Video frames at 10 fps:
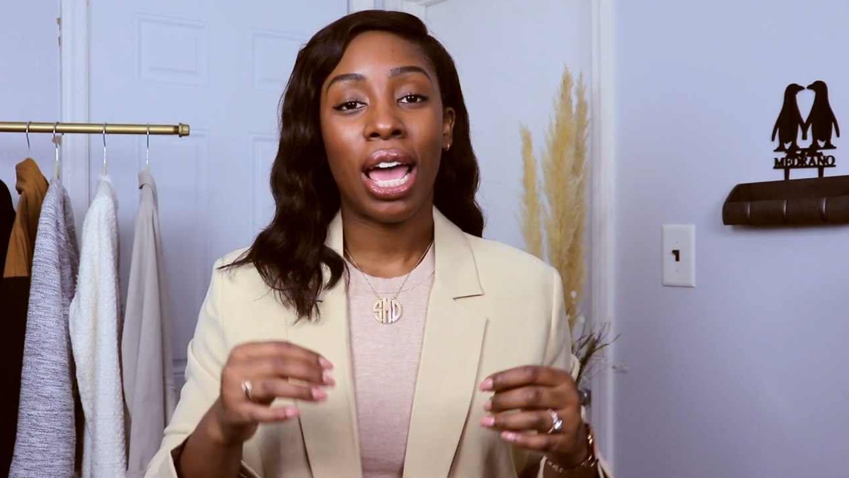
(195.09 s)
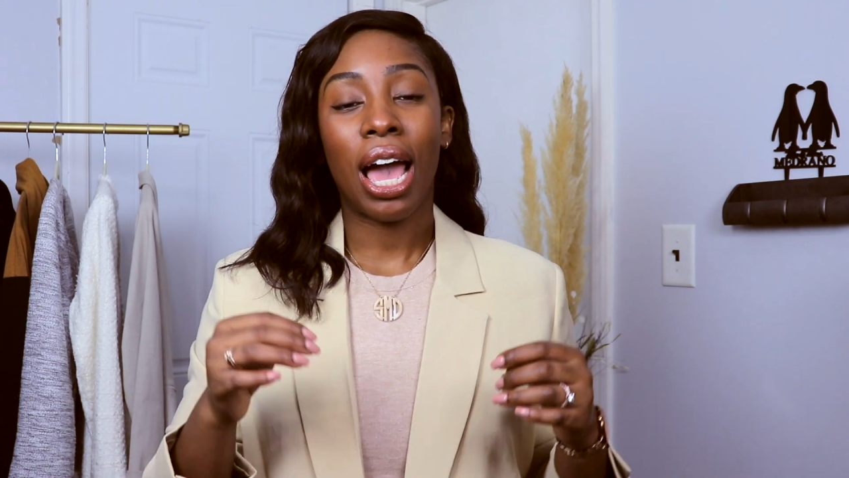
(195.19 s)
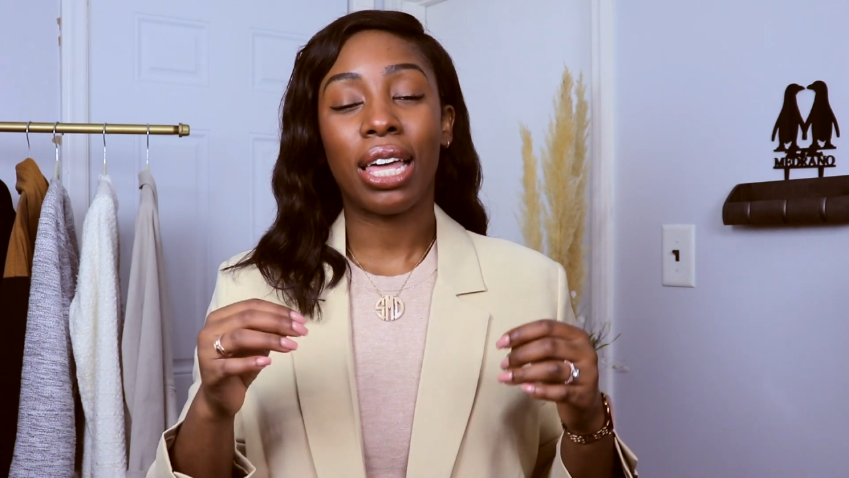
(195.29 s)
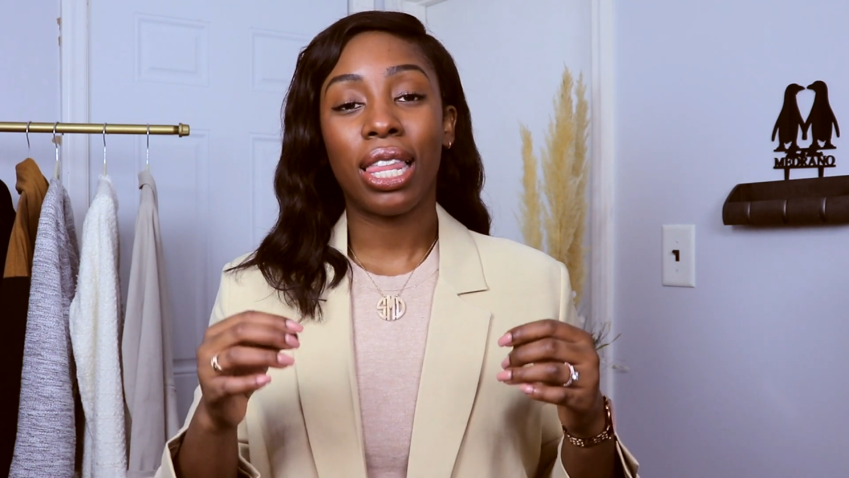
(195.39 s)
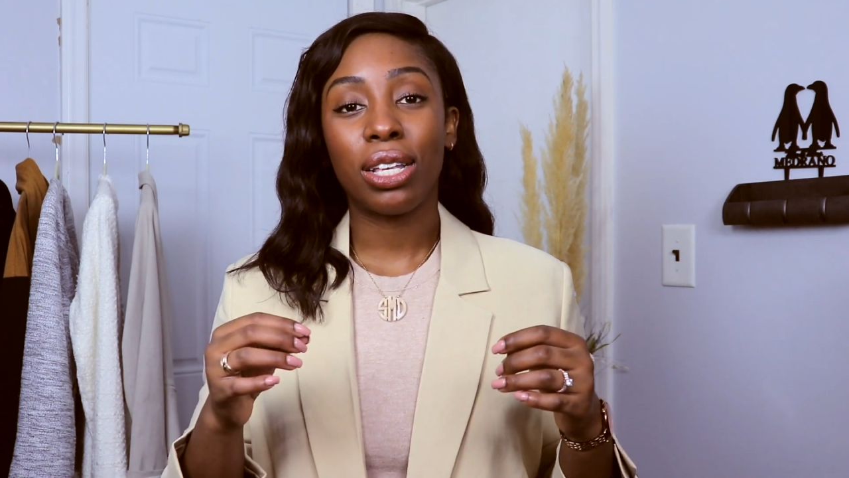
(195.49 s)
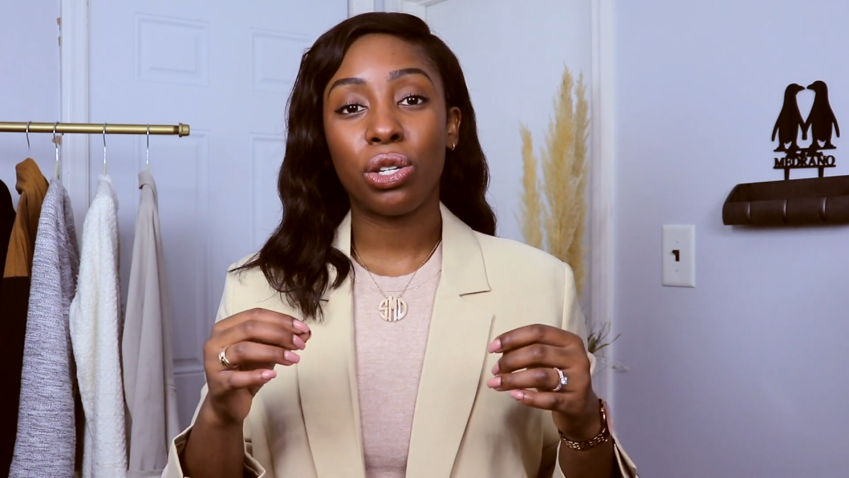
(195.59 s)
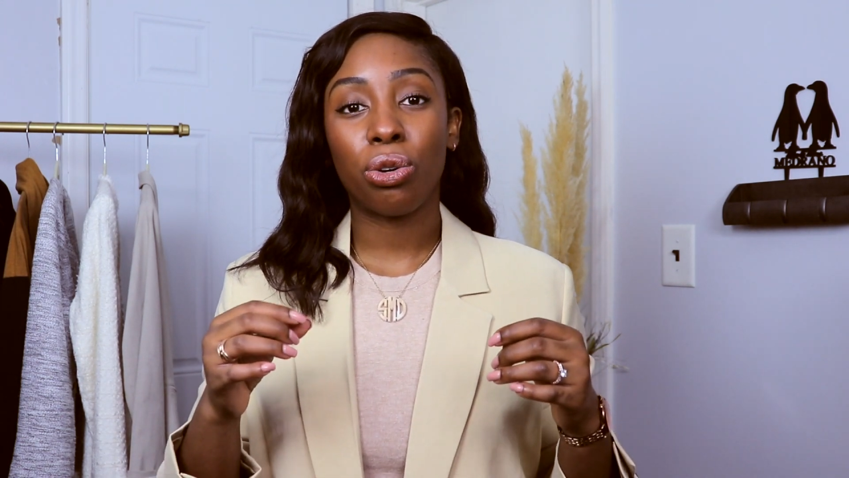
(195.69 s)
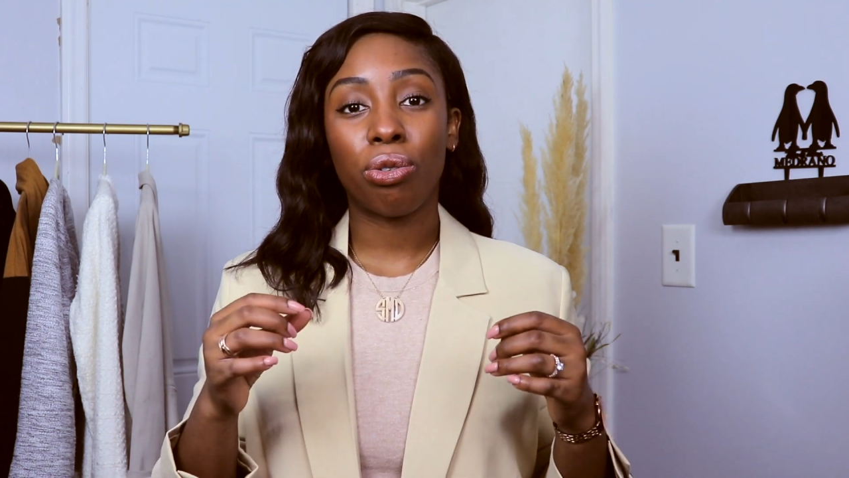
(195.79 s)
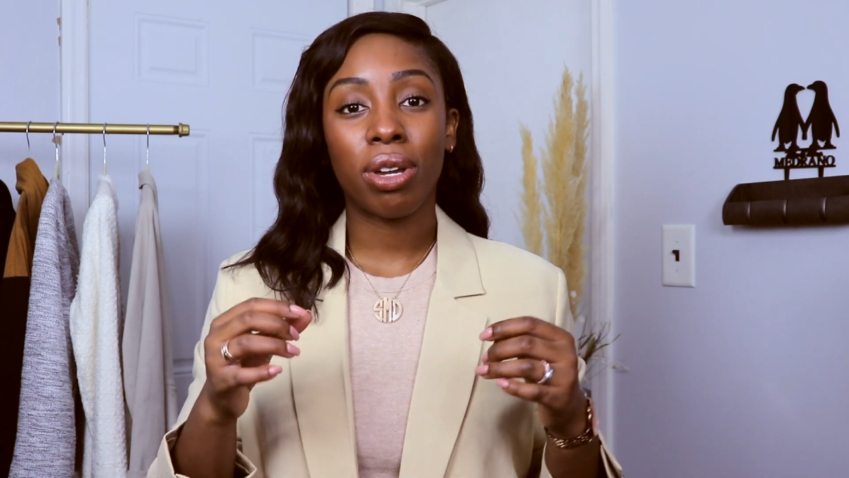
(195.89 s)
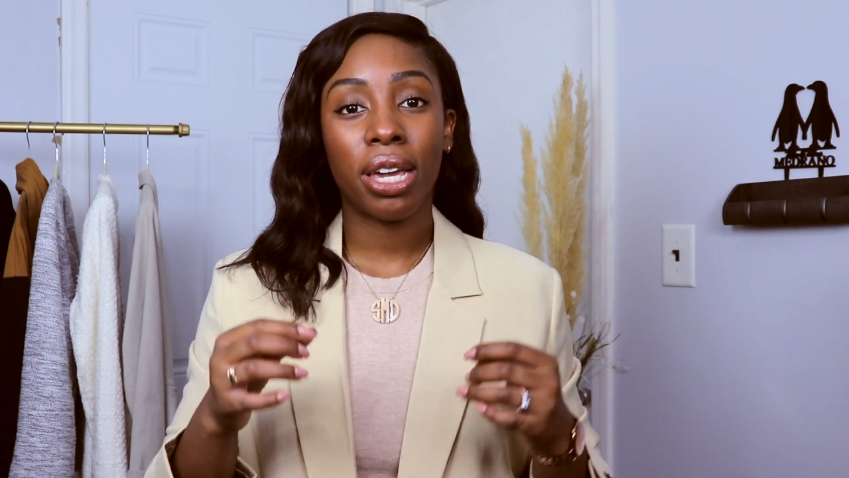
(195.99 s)
I like to
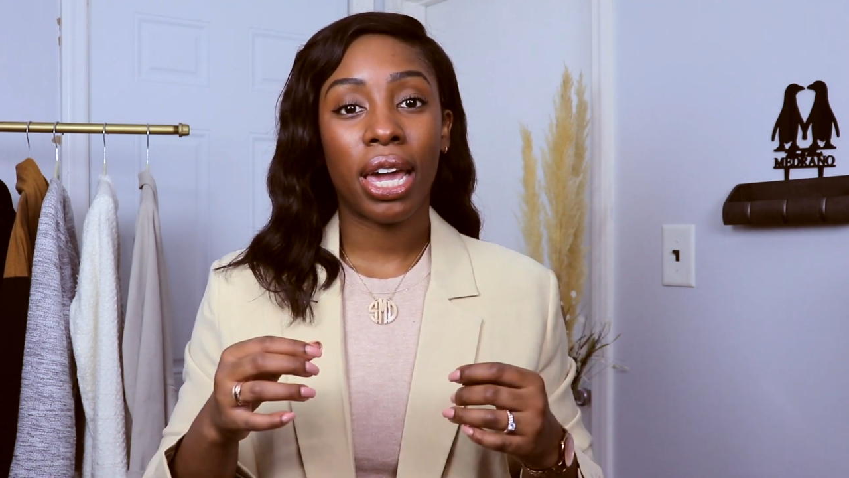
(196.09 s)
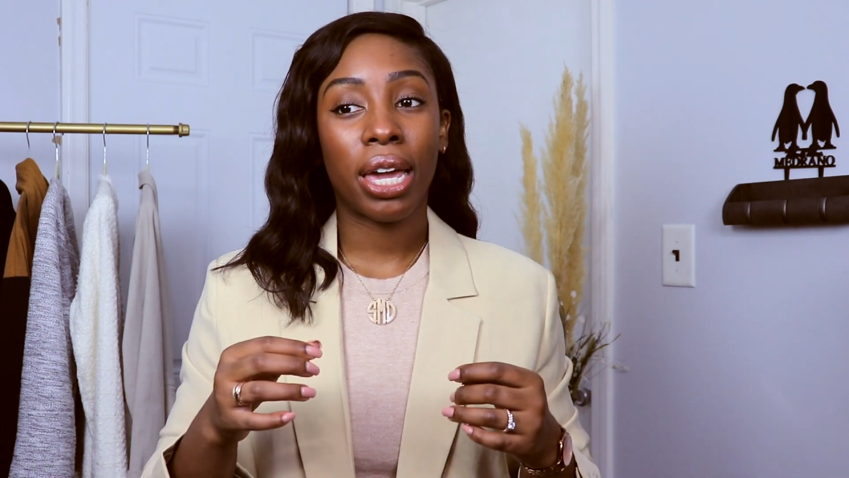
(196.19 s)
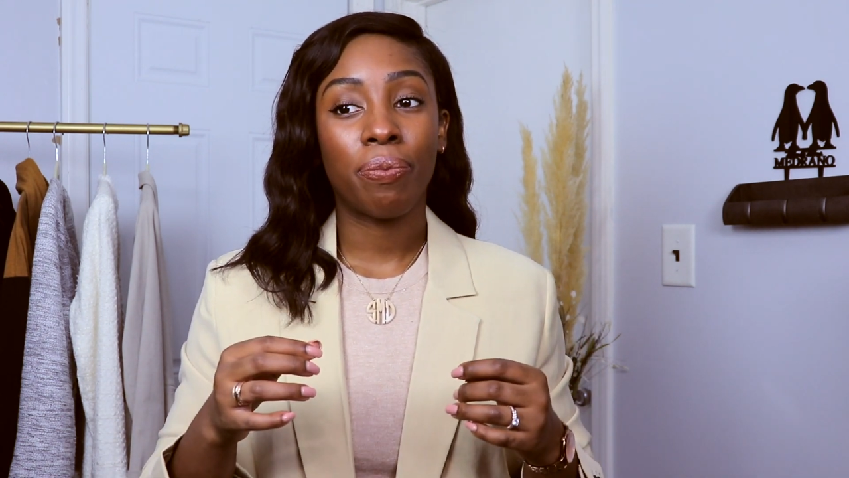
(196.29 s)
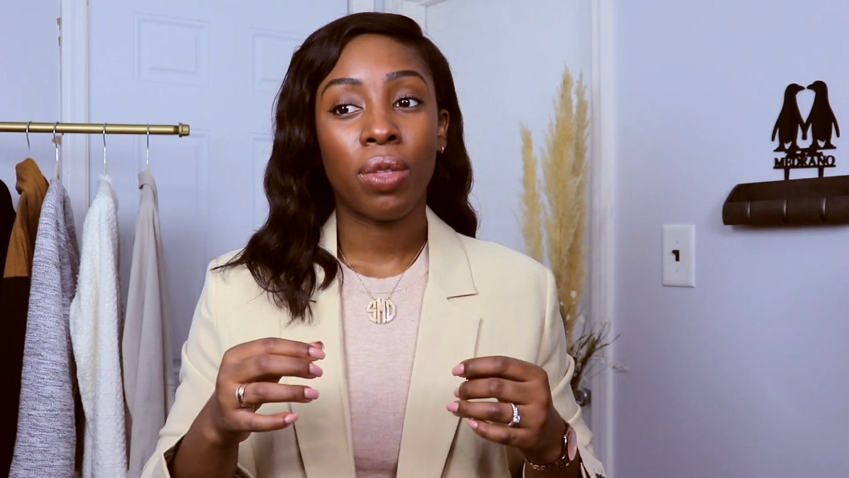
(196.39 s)
create